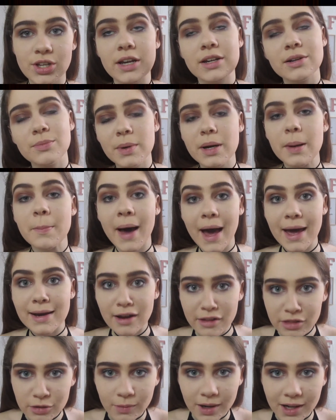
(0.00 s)
I didn't want to buy
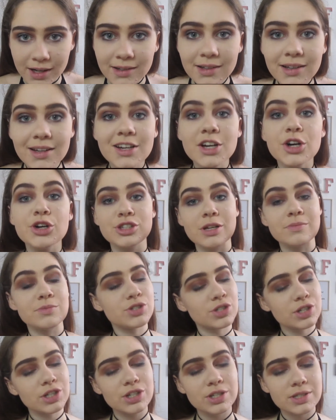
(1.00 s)
another one. So I'm
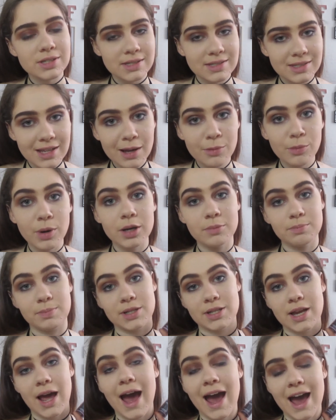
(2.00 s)
just going to use the same one,
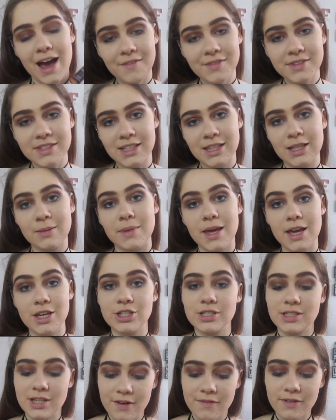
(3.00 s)
but I have seen in there
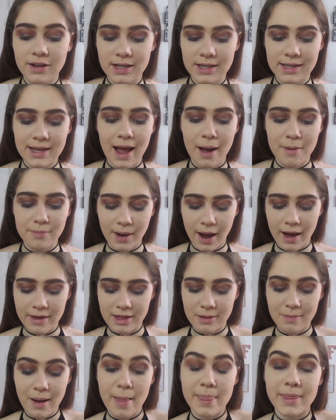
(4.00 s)
you definitely can buy
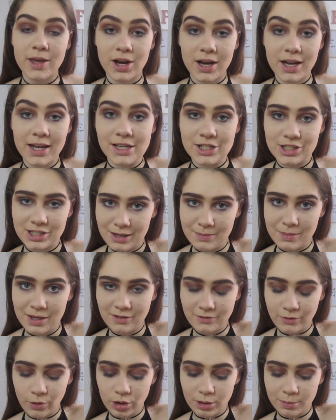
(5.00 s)
them, and they are
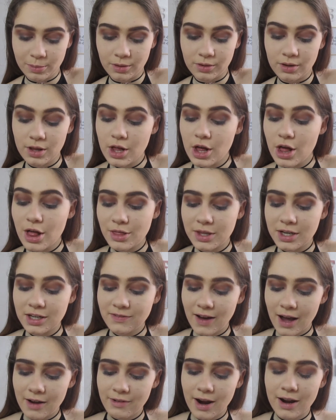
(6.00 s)
extremely affordable.
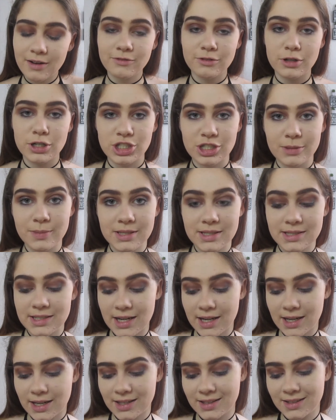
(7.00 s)
35 rand for a shimmer
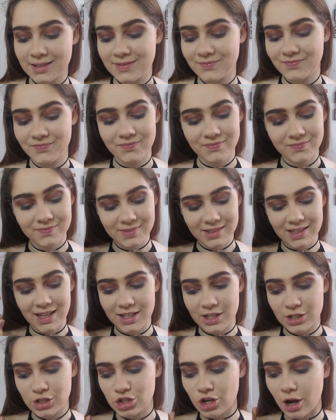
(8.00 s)
stick,
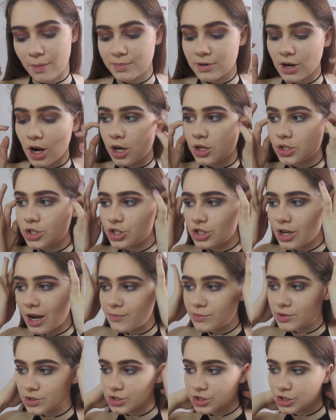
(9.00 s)
top notch. So
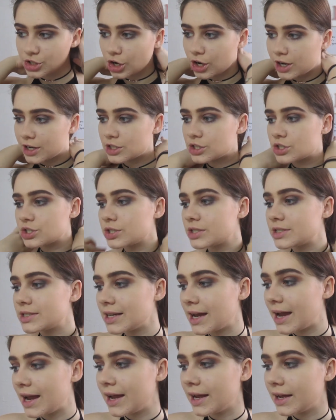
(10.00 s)
I'm just going to
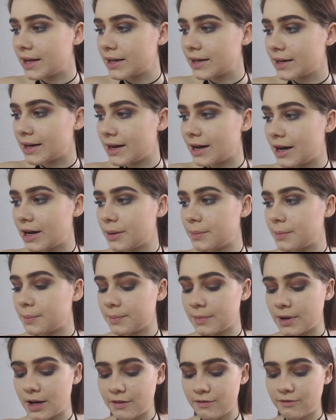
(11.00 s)
take
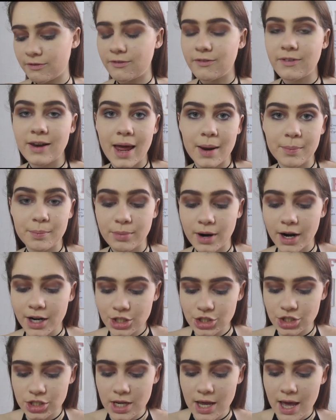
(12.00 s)
a flat
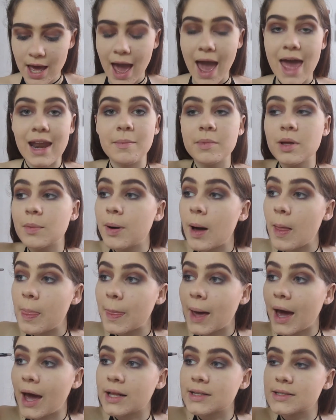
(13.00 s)
brush, and I'm going to put
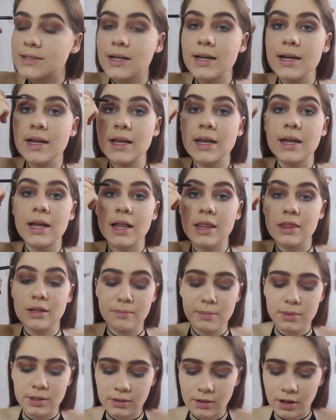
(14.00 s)
that in the
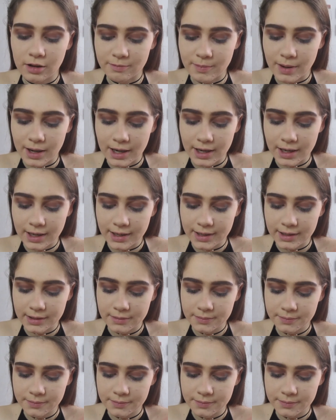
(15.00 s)
middle of my eye.